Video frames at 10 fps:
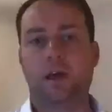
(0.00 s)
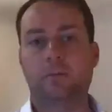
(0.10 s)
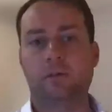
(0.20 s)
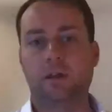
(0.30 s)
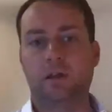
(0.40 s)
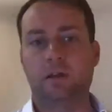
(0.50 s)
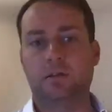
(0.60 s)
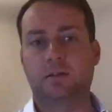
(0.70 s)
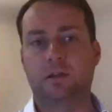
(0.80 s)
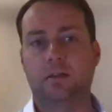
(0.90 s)
of the game. I
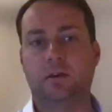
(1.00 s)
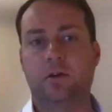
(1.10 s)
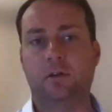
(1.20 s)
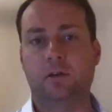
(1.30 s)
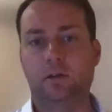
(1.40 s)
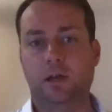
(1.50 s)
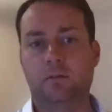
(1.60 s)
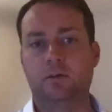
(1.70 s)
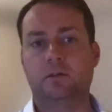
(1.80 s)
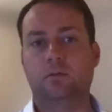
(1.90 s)
think it's, yeah, totally,
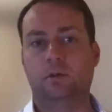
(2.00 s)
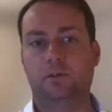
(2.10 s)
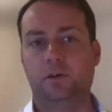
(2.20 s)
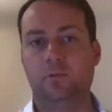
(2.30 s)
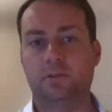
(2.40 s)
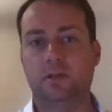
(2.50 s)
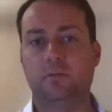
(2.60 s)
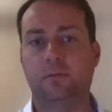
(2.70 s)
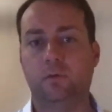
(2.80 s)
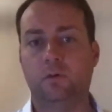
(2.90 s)
as to what Tom
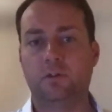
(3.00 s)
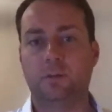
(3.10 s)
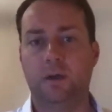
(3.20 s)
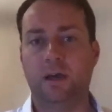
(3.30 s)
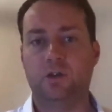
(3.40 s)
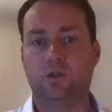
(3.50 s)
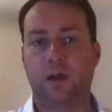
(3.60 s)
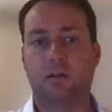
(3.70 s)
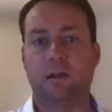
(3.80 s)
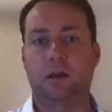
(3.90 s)
said before, it's about
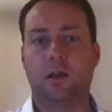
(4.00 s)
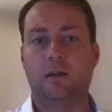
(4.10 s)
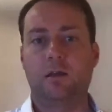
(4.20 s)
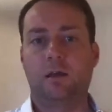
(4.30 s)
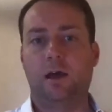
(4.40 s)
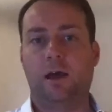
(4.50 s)
attracting